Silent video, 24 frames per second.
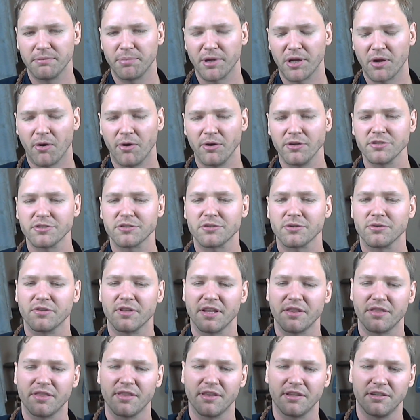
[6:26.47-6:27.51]
but also
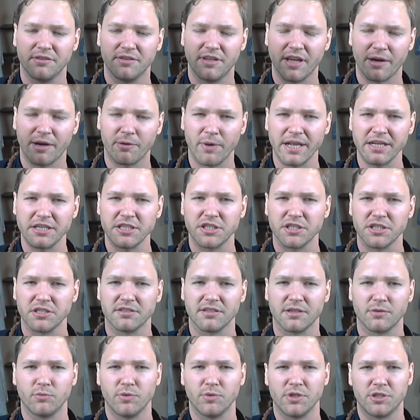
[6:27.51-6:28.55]
that the directions
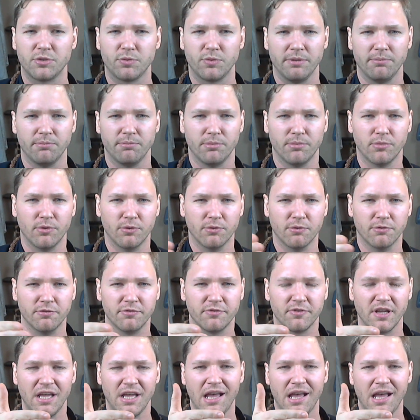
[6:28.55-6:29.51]
in which we move